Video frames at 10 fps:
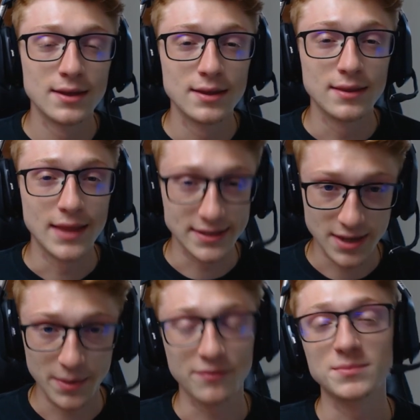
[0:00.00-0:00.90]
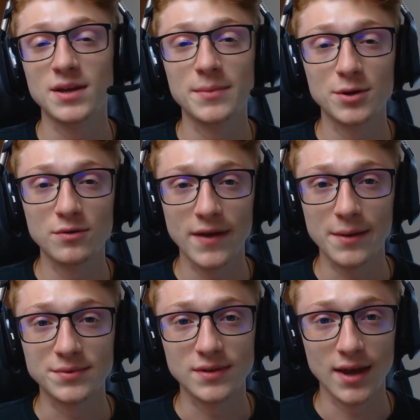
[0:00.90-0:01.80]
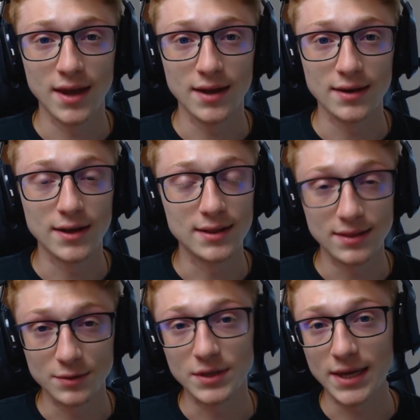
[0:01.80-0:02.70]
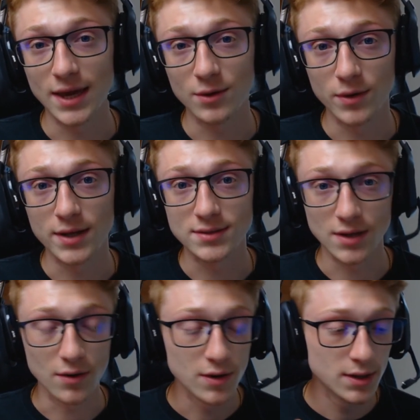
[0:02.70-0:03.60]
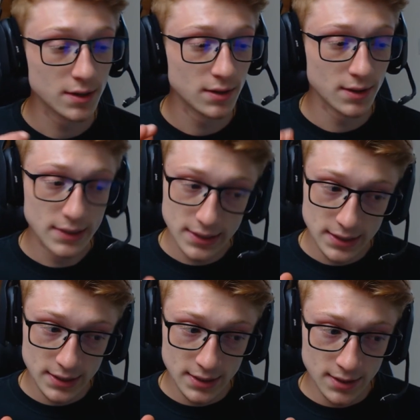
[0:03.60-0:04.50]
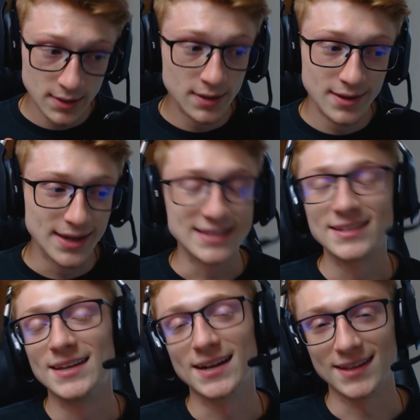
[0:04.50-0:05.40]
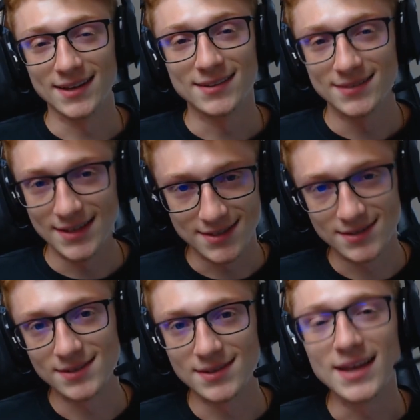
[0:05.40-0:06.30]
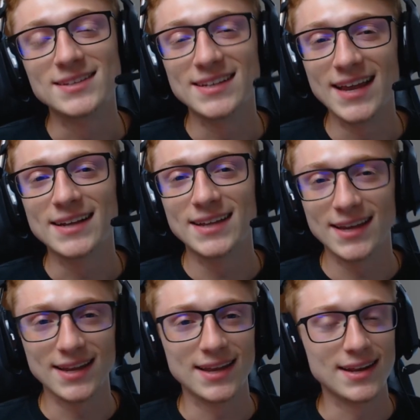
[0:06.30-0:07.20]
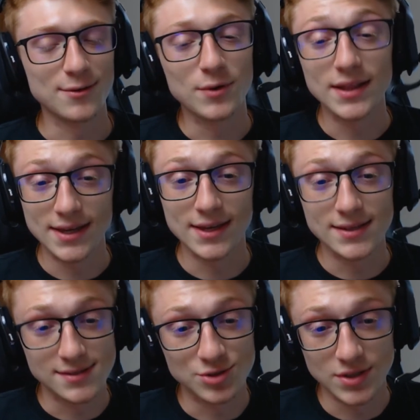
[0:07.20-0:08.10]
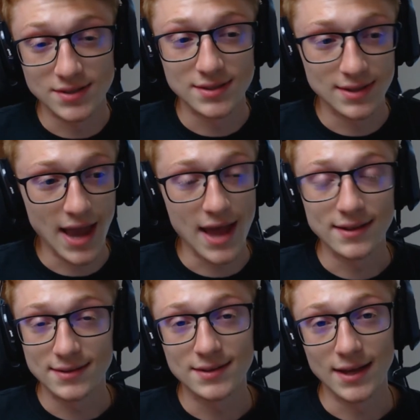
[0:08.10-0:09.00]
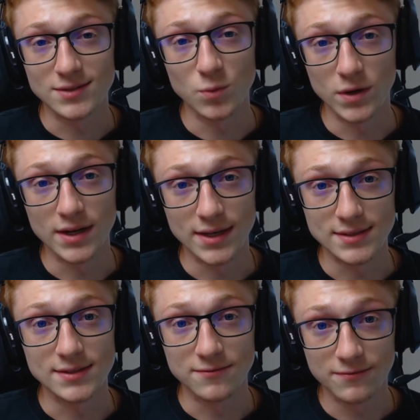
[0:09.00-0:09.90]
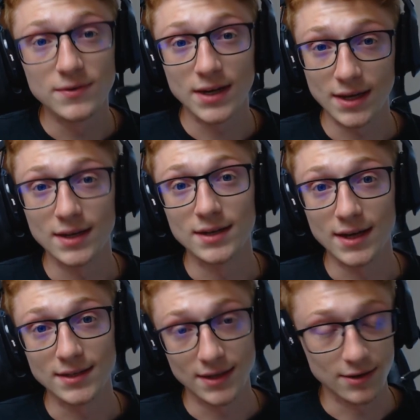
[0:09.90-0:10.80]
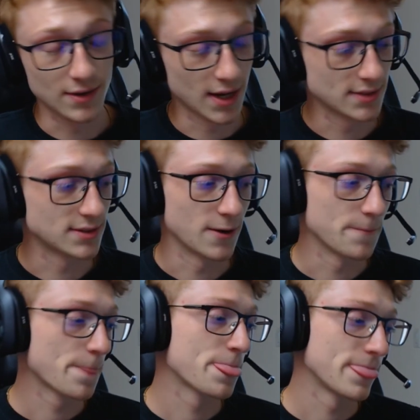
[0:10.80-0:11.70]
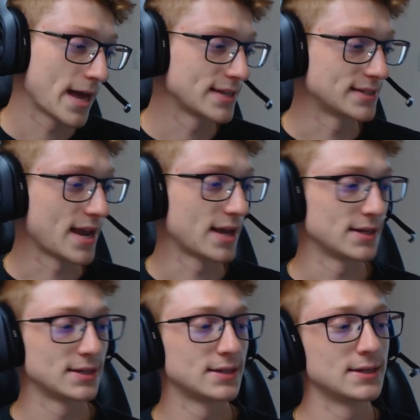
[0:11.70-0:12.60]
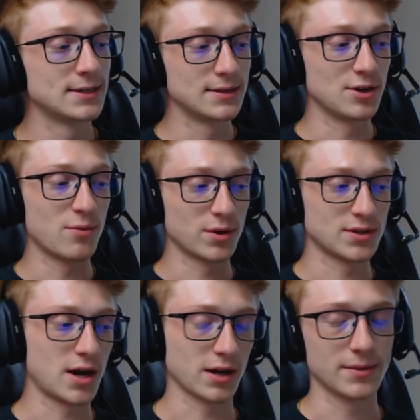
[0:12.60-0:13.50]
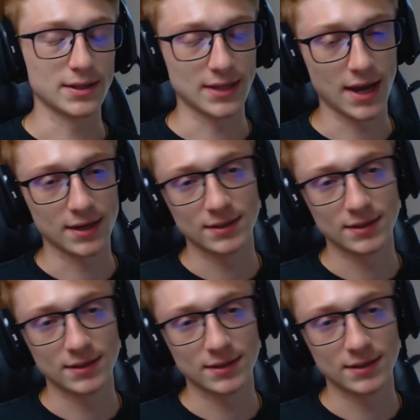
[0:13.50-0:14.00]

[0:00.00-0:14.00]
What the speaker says: That's coming from somebody who vapes, and it literally can't quit. So, it's addicting. It's addicting, and it really is just that. That's what it is. It's fucking addicting, okay? So, that is that. No more talking about that.